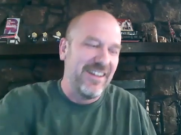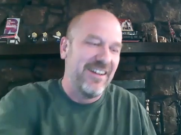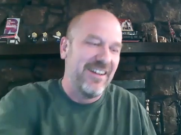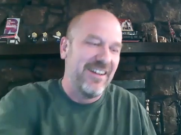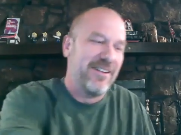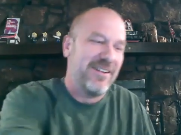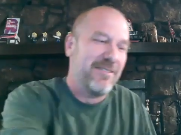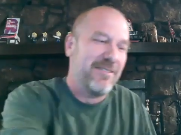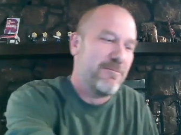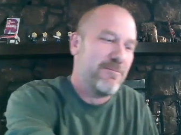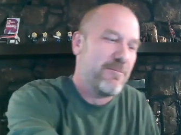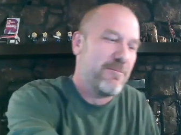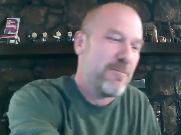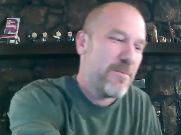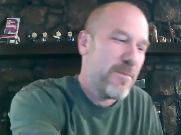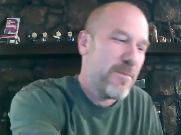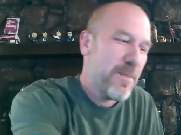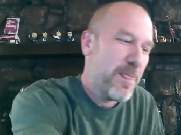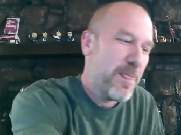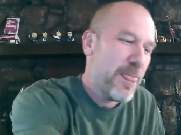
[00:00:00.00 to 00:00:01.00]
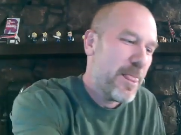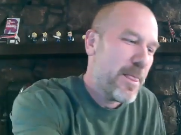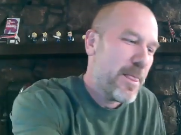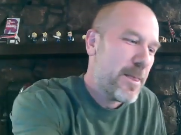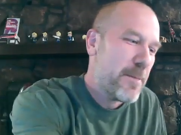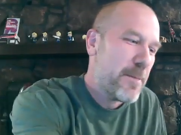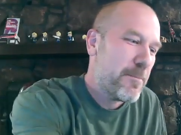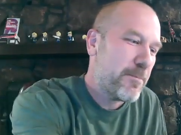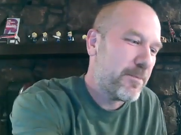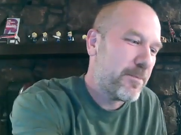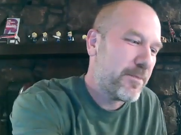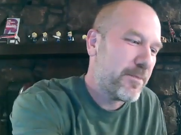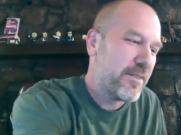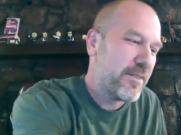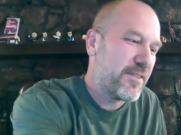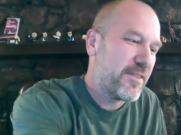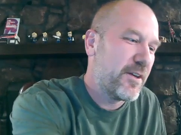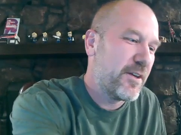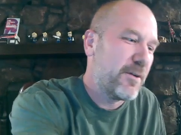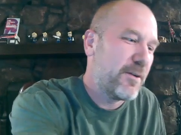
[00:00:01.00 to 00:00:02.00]
Um,
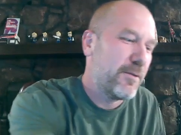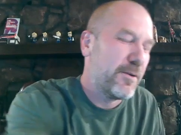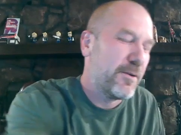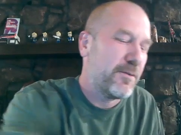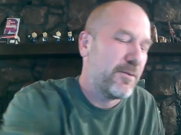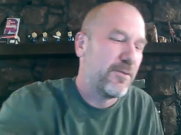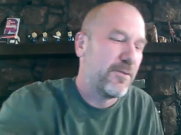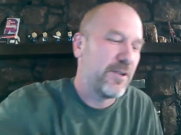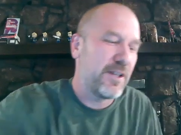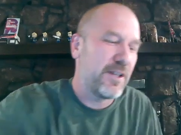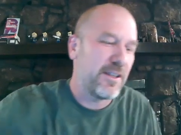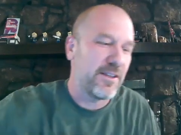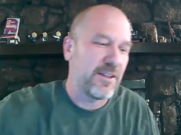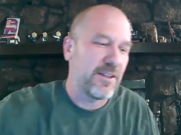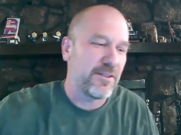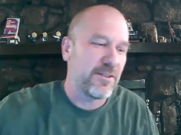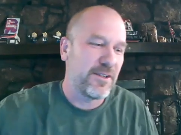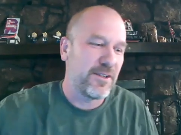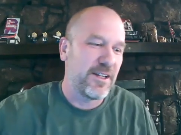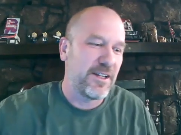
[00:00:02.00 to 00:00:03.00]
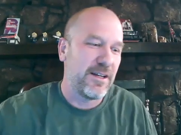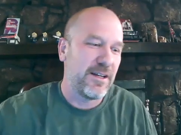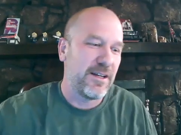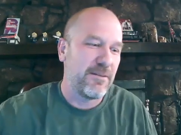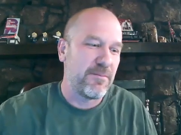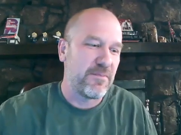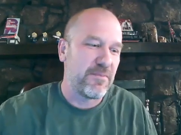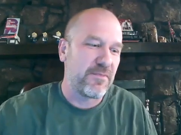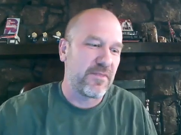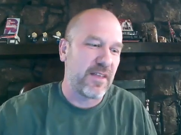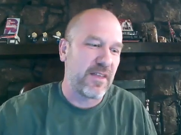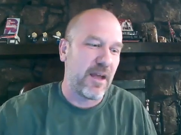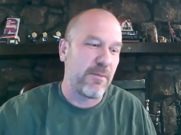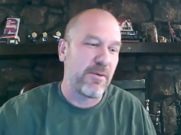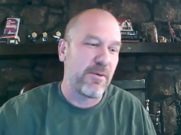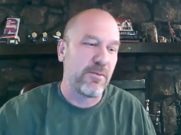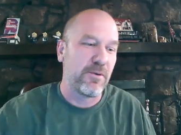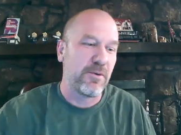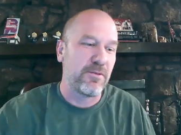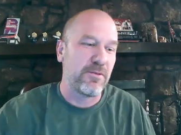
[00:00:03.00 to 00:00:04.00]
so we'll get this one up.
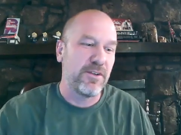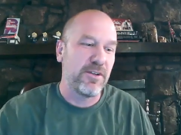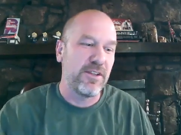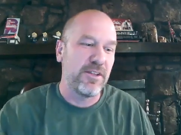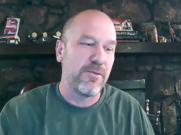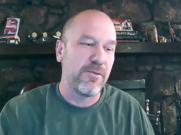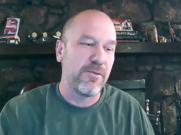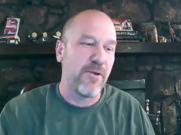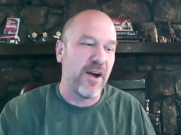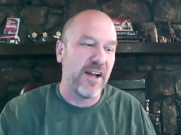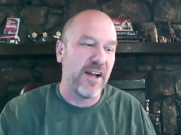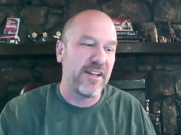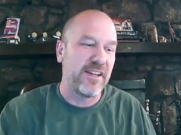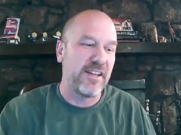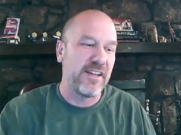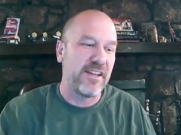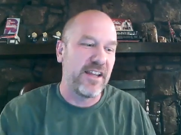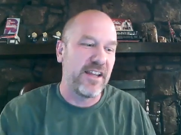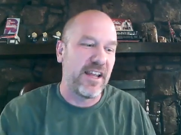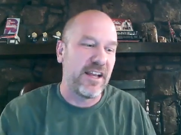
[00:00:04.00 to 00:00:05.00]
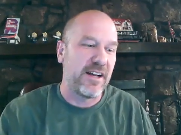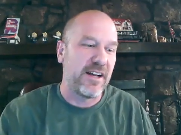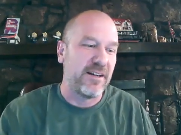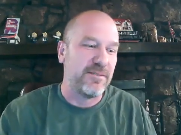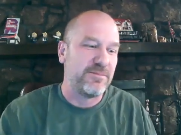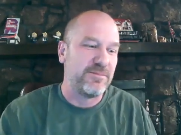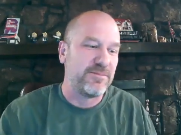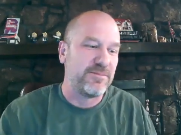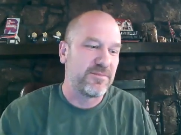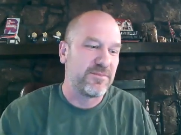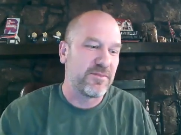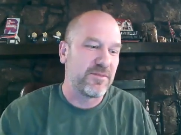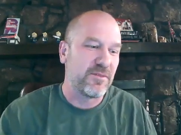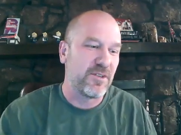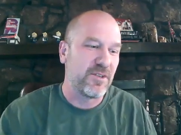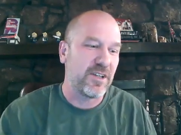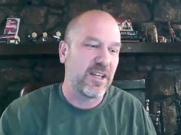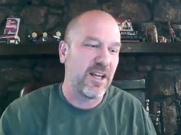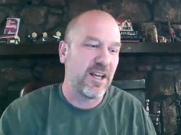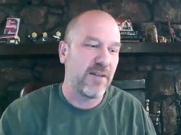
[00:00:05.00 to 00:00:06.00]
I mean, we're really winding down.
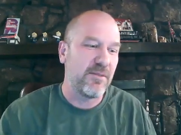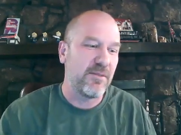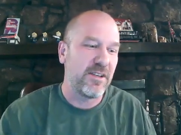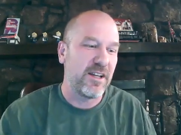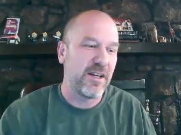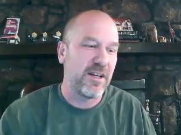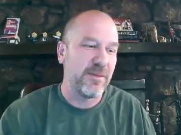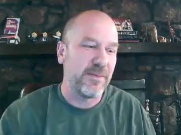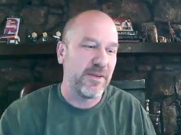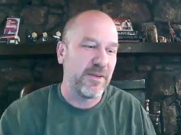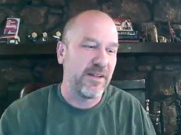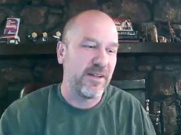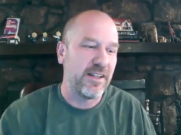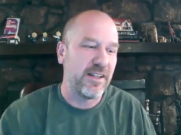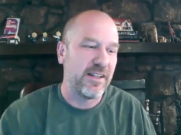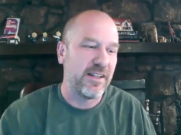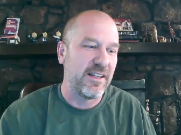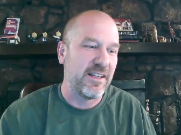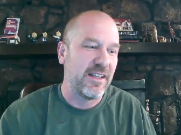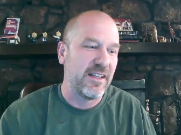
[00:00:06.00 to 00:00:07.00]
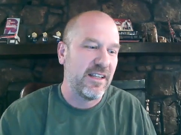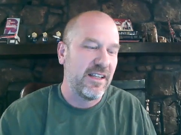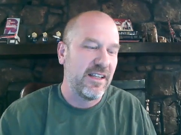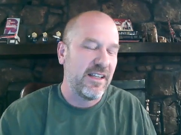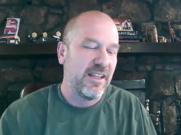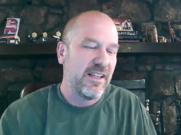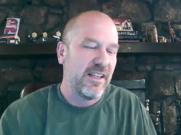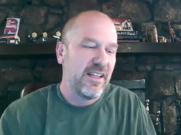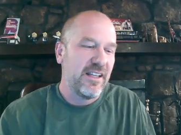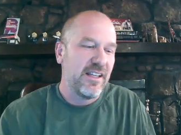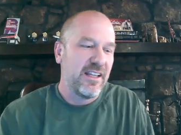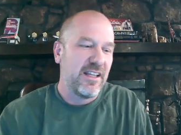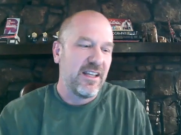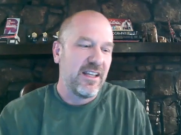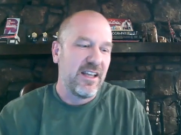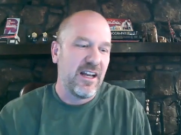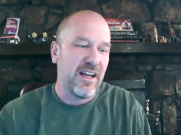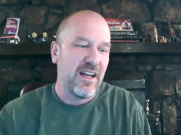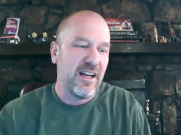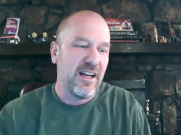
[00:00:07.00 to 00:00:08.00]
We're coming up on
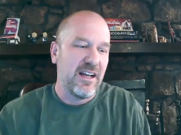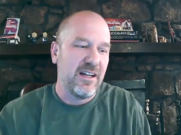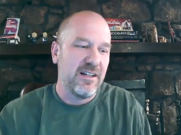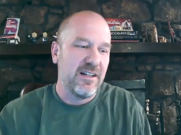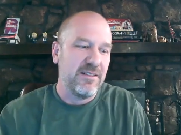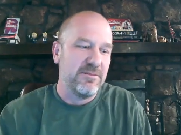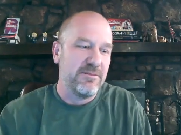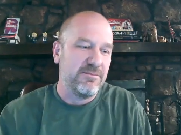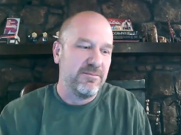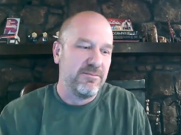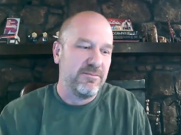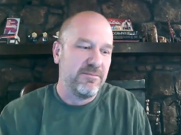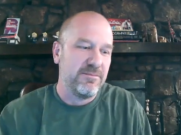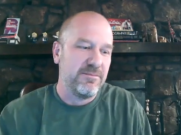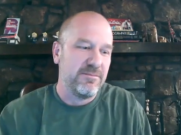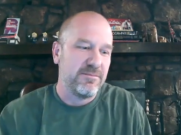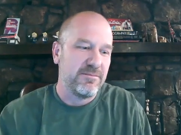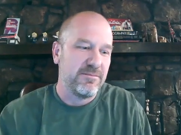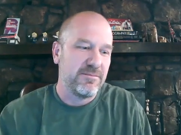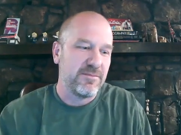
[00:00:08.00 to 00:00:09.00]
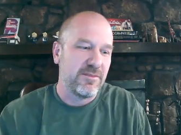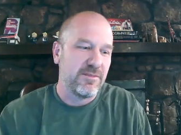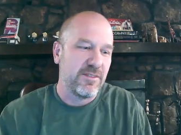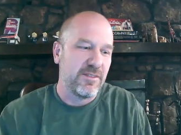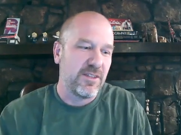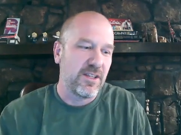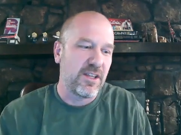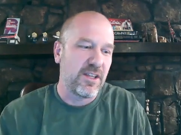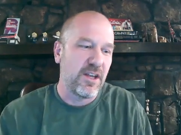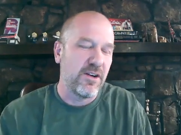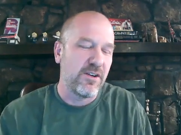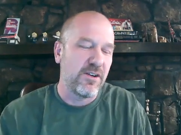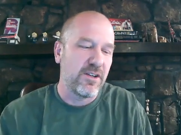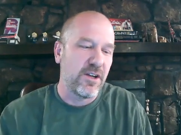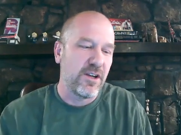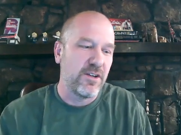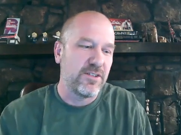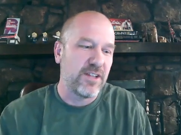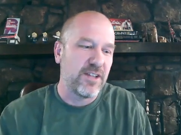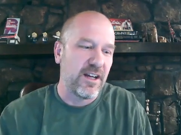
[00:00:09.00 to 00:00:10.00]
um the
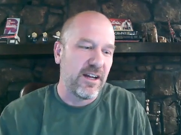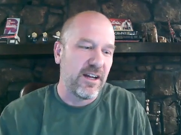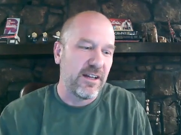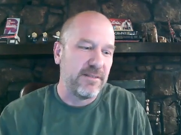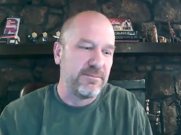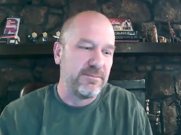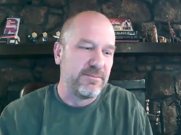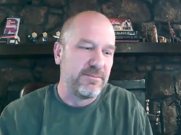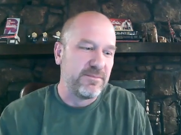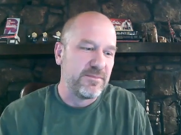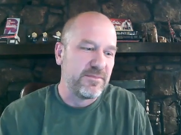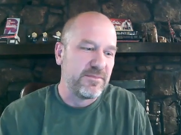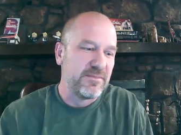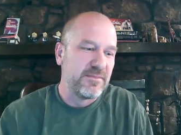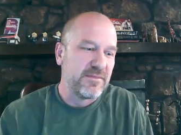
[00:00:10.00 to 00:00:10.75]
go time.